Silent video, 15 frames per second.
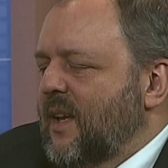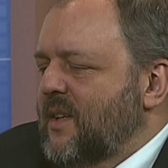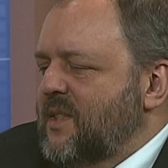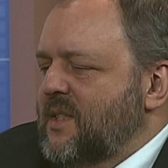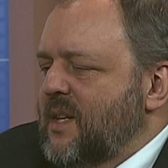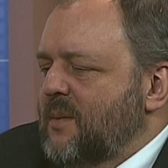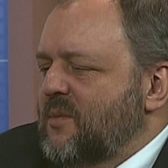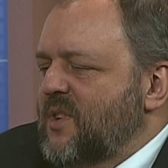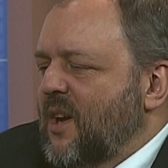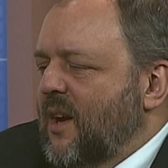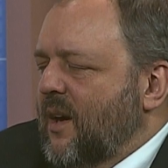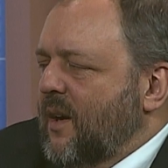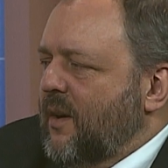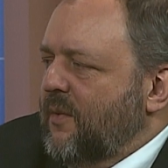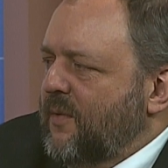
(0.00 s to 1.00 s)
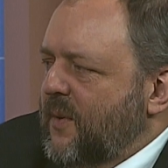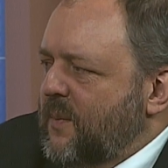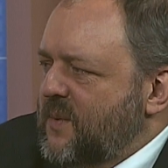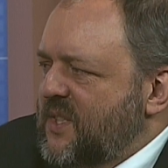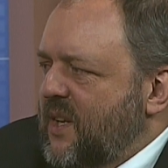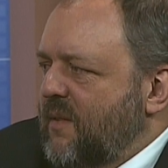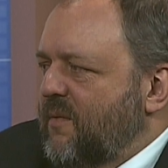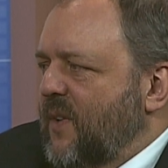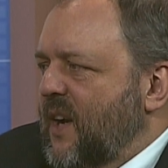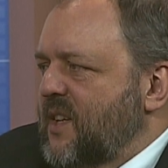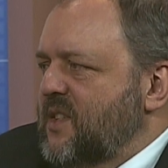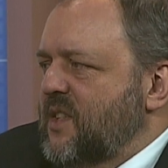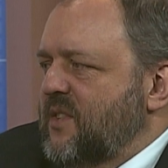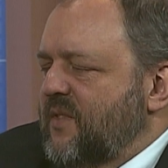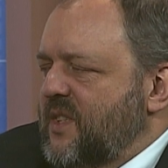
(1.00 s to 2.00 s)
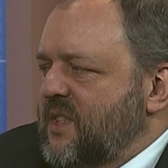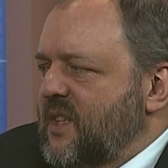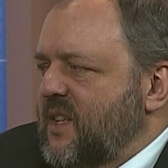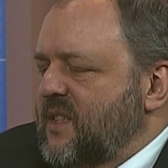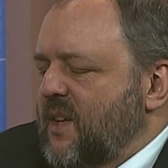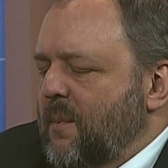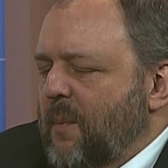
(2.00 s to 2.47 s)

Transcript: is Tim Taugher from St. Francis of Assisi